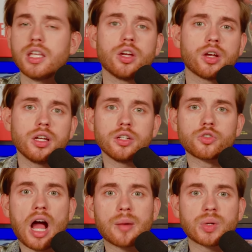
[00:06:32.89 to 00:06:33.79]
you're gonna
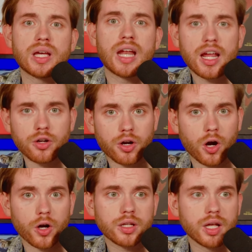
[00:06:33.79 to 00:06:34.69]
drop an anchor
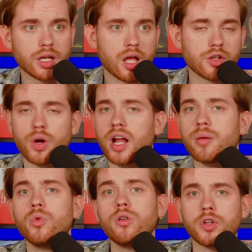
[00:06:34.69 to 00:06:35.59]
card and try to
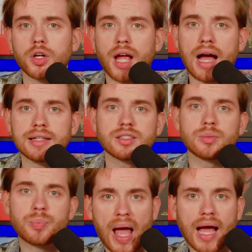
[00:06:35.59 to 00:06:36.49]
move your guys
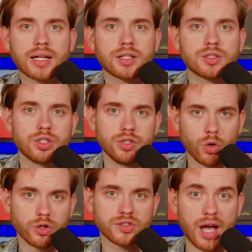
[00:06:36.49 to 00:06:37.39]
back to
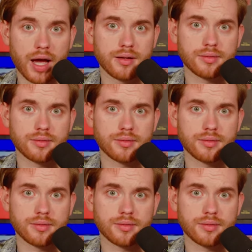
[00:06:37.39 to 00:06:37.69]
your side.